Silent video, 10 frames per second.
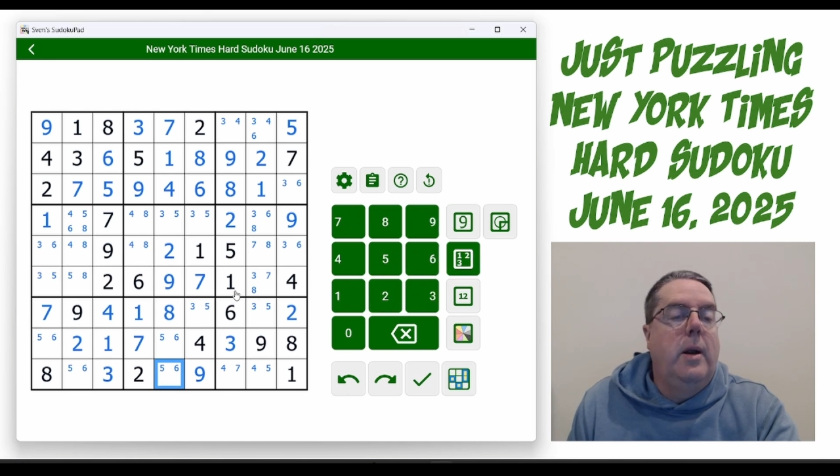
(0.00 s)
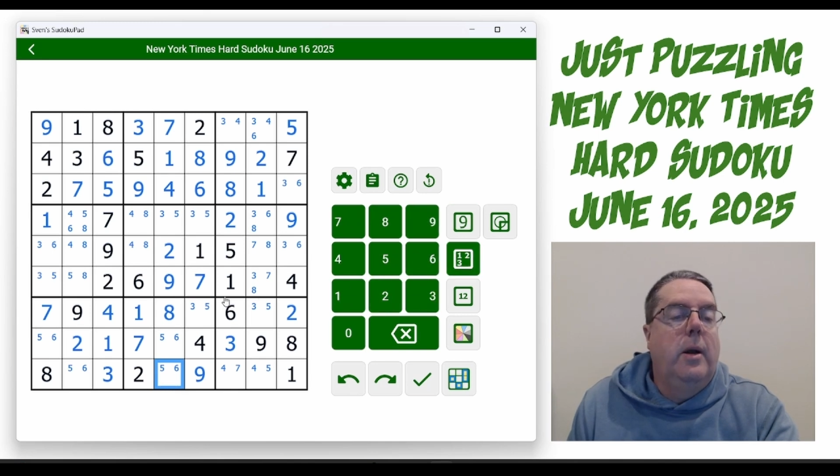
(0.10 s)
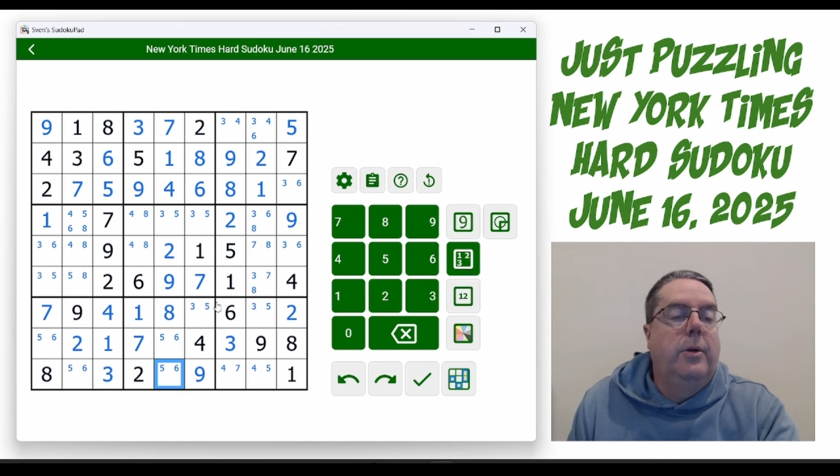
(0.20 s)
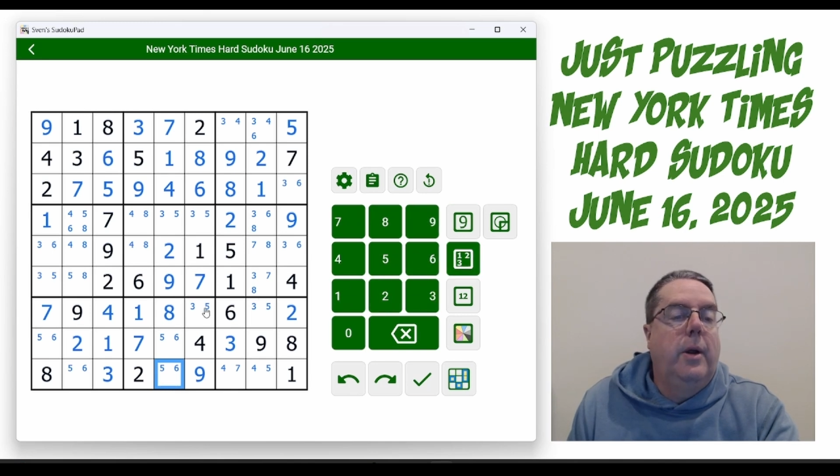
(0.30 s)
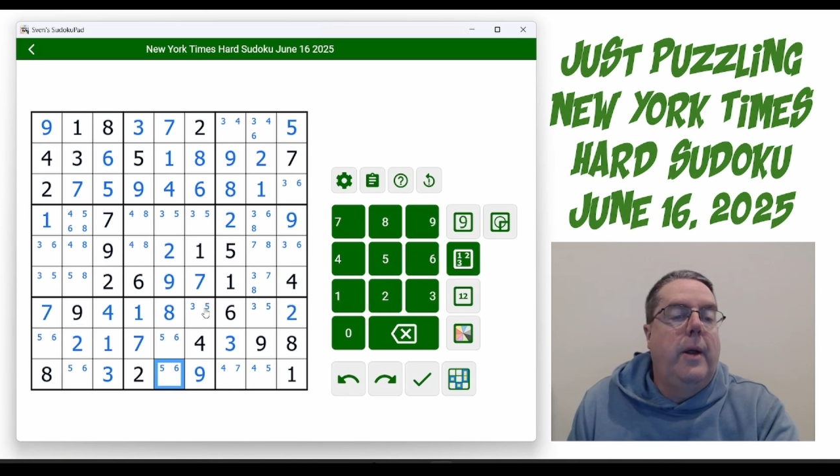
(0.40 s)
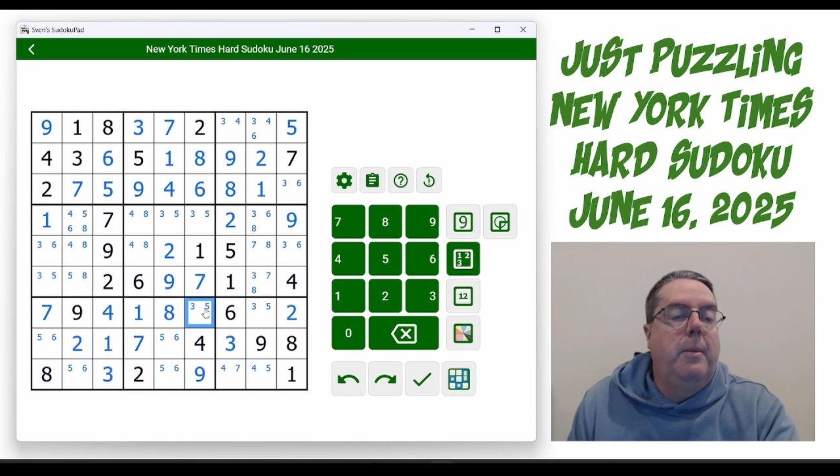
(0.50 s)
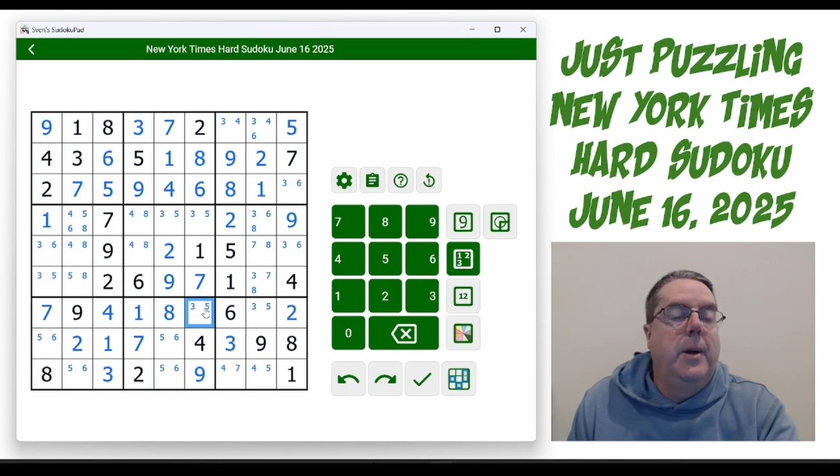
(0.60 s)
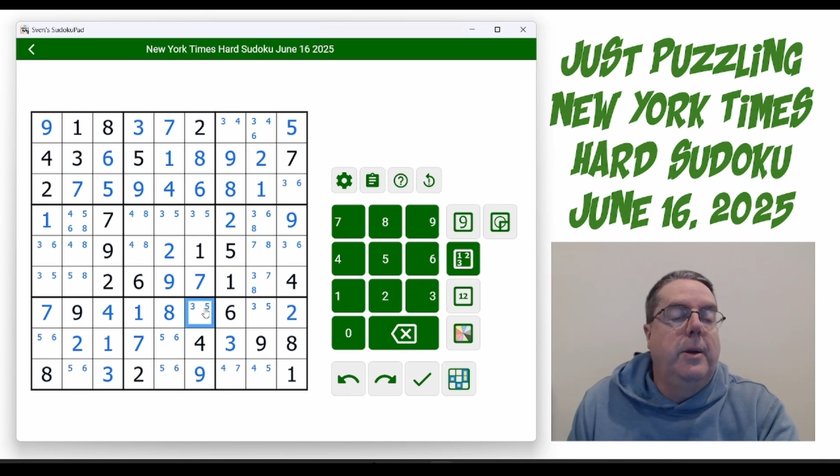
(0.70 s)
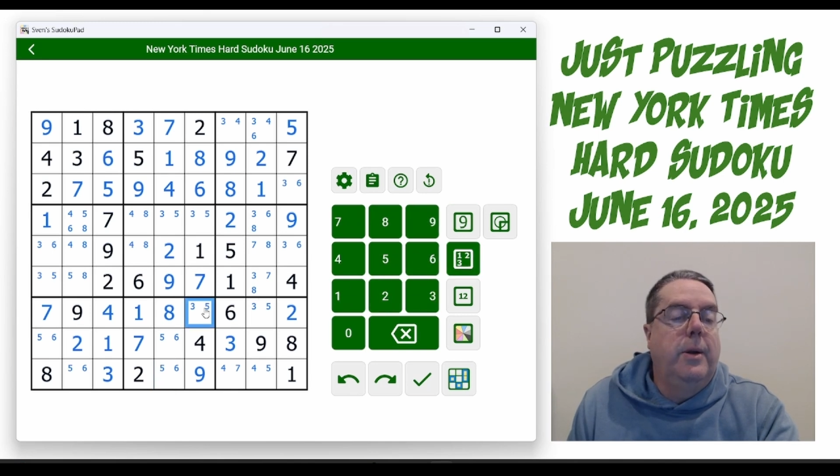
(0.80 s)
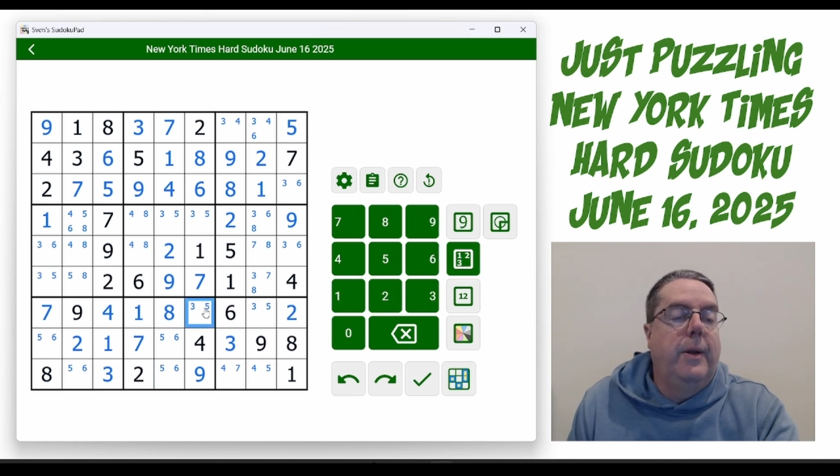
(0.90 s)
So that
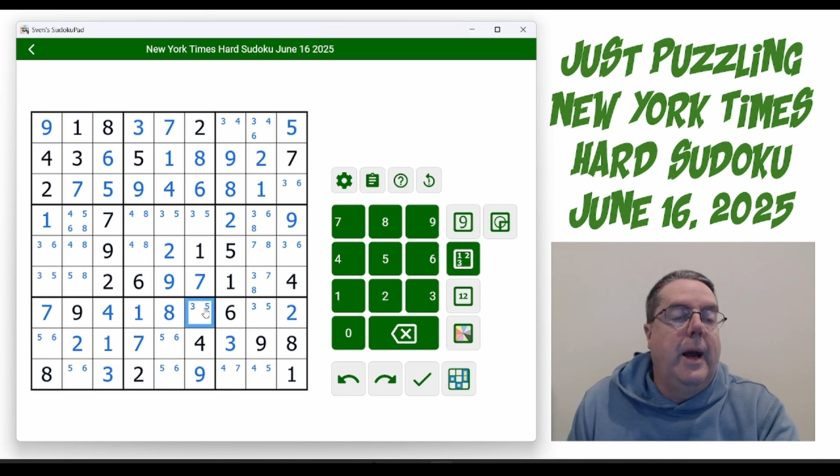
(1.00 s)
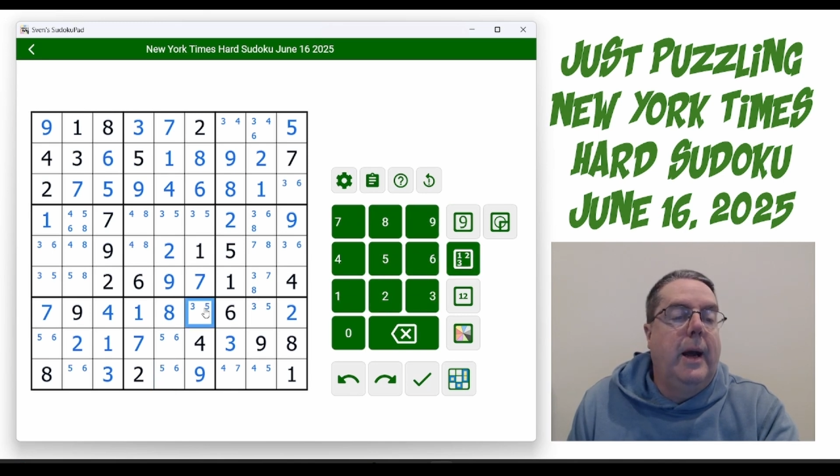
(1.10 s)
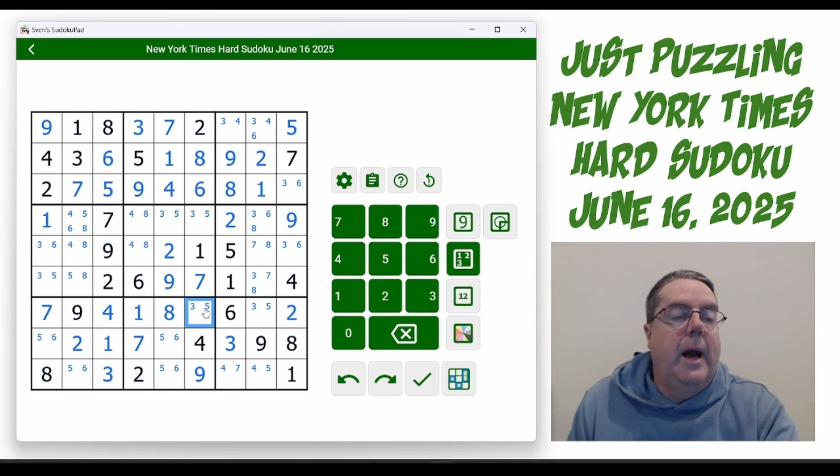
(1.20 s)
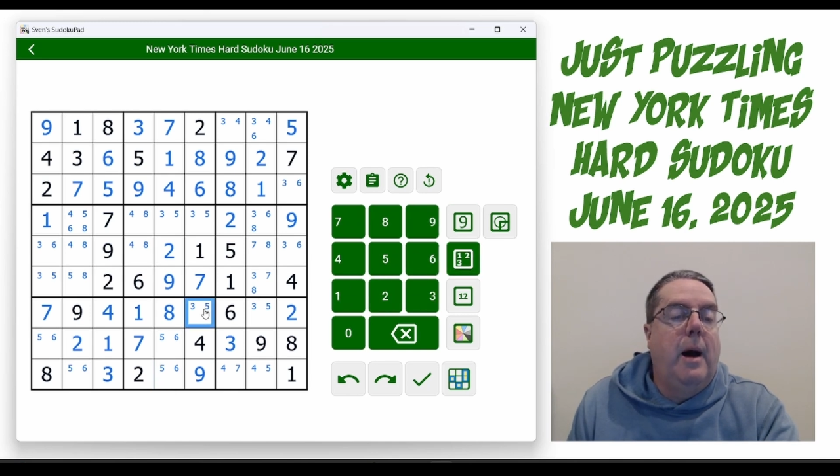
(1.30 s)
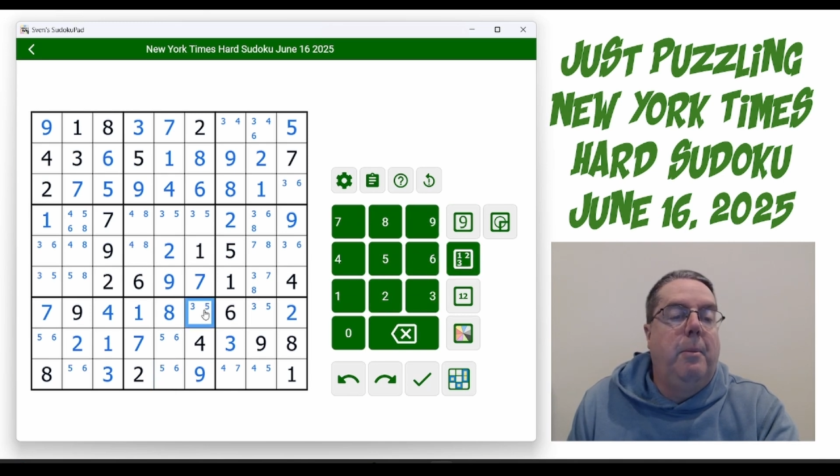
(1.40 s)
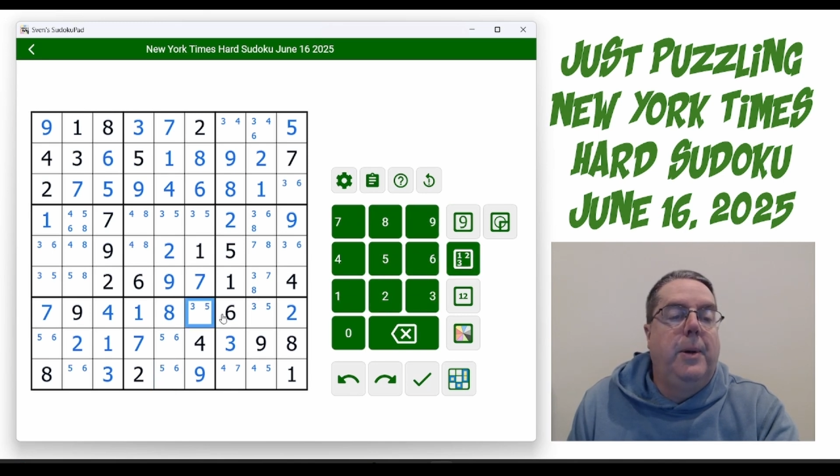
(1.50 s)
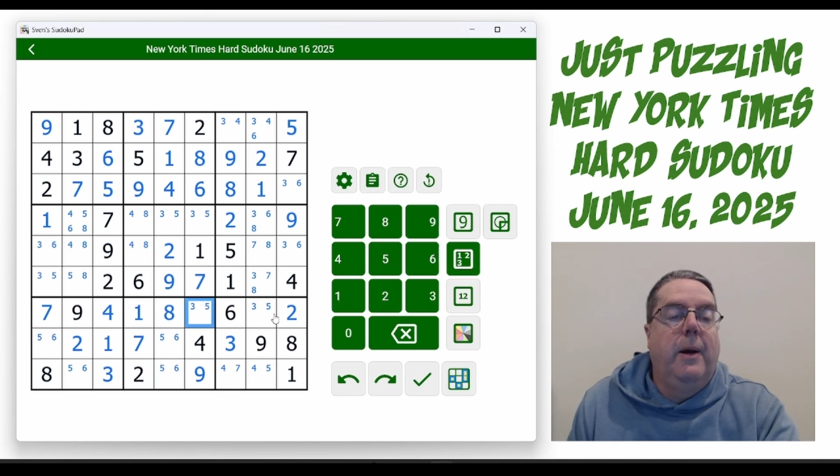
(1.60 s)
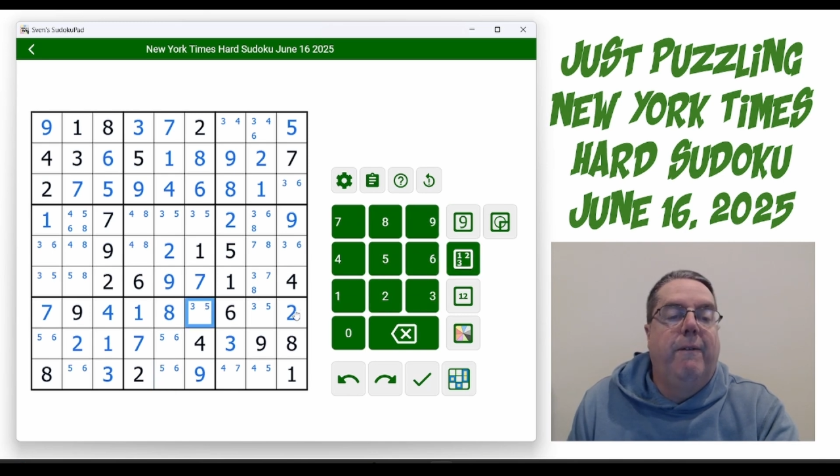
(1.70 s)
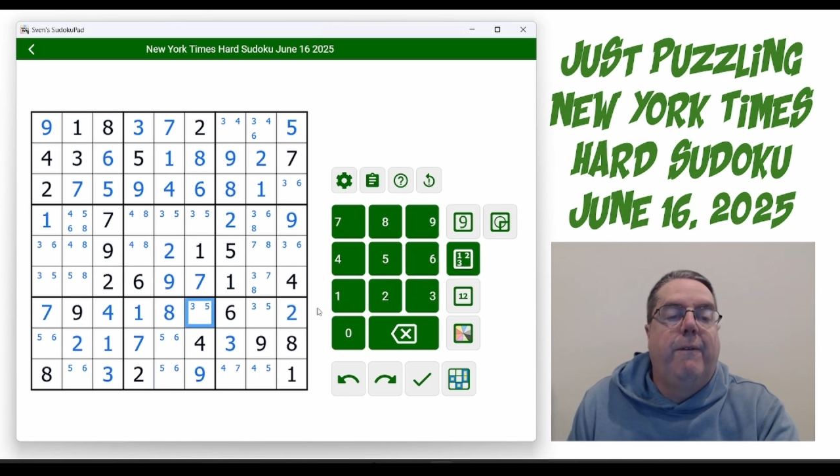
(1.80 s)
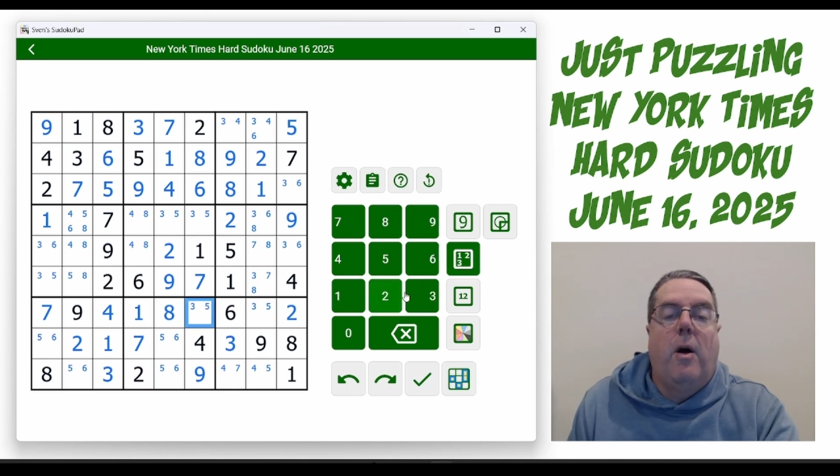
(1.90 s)
means that that can't be a
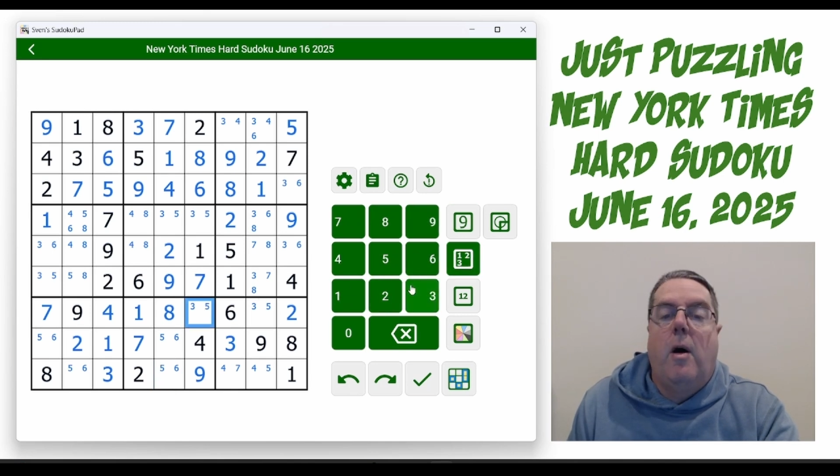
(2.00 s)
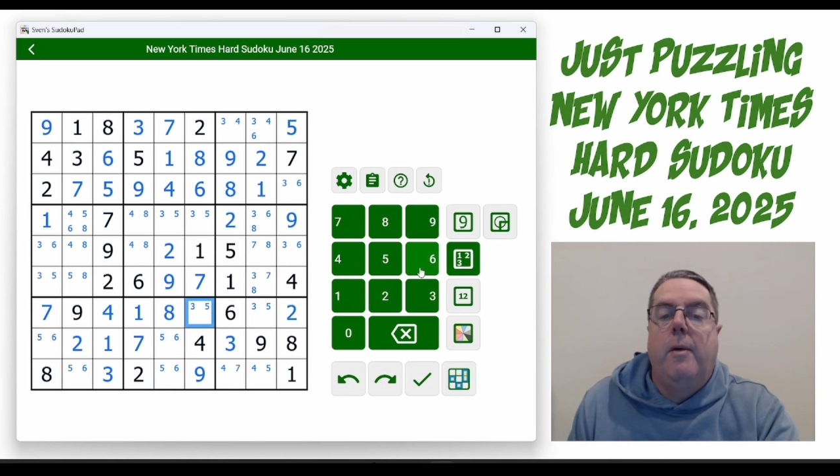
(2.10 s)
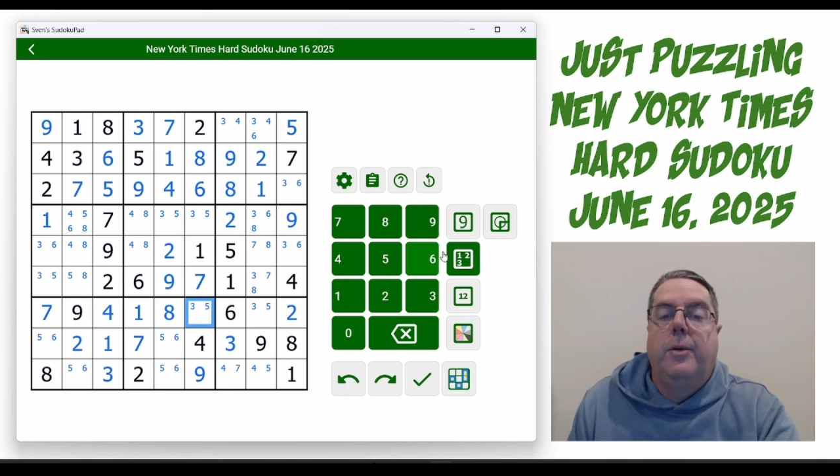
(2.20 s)
5,